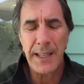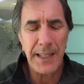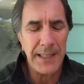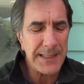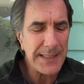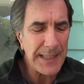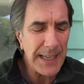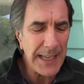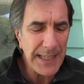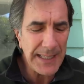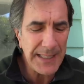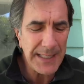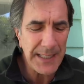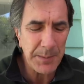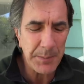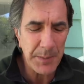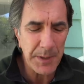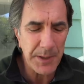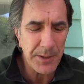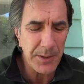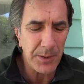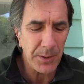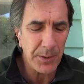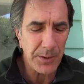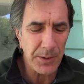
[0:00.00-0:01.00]
It's 18
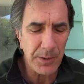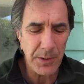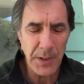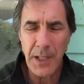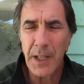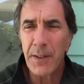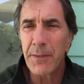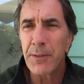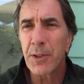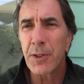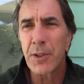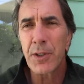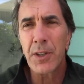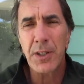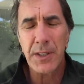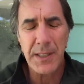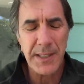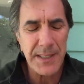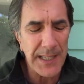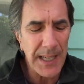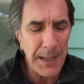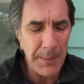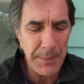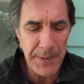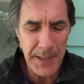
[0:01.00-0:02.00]
months old, you love your dog.
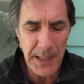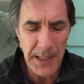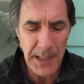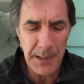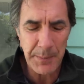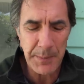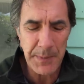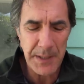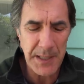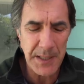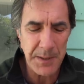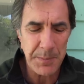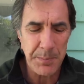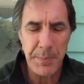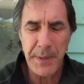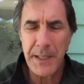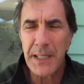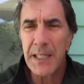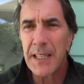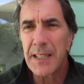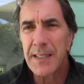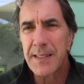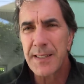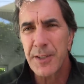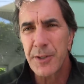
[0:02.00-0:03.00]
Stop telling me this
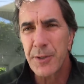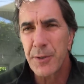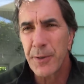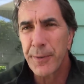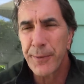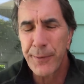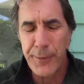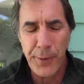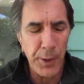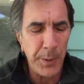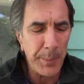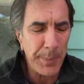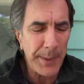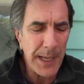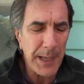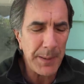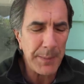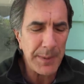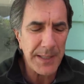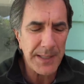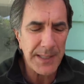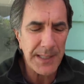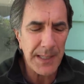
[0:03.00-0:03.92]
BS, it's your fur baby.